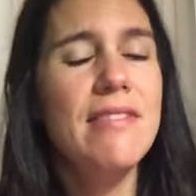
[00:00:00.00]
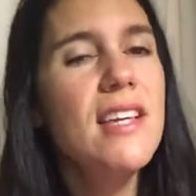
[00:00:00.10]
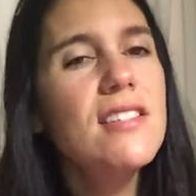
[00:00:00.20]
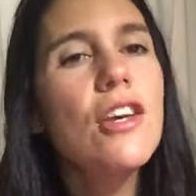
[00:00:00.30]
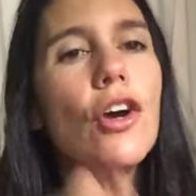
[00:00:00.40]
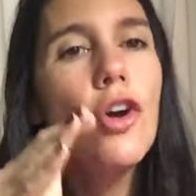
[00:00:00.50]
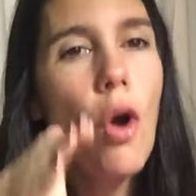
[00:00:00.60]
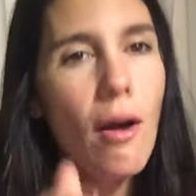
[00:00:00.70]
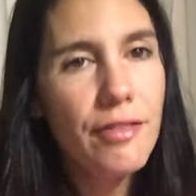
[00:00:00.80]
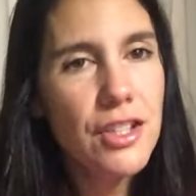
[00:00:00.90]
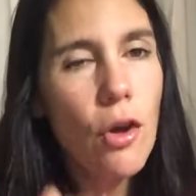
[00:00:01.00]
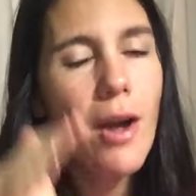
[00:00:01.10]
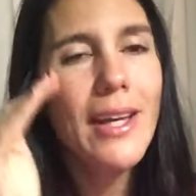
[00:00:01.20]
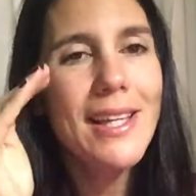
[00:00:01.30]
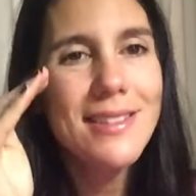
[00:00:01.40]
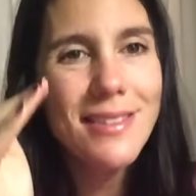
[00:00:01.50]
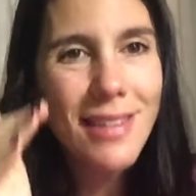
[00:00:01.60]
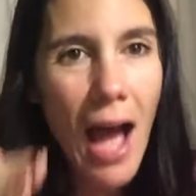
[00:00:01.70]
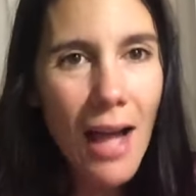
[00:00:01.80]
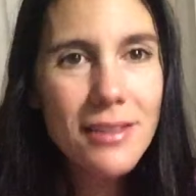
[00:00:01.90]
And this coffee talk is
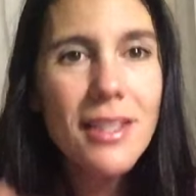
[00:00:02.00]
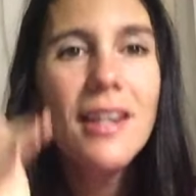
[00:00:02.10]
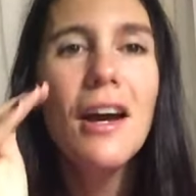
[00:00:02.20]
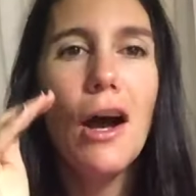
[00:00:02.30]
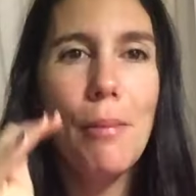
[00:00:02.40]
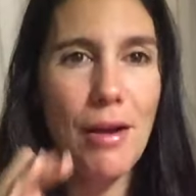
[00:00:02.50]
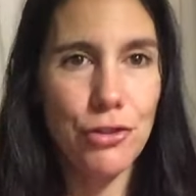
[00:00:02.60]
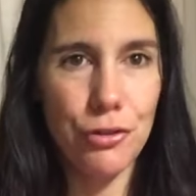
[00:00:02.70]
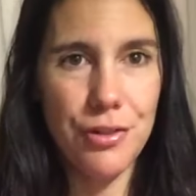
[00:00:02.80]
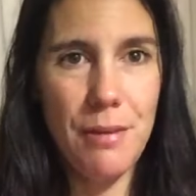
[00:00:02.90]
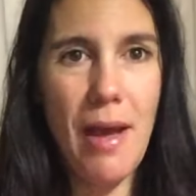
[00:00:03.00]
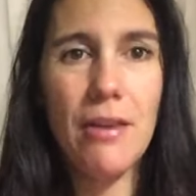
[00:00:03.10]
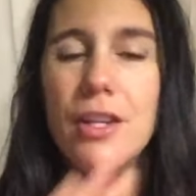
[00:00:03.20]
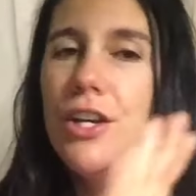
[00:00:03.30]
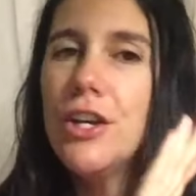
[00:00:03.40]
not about Jersey Belle.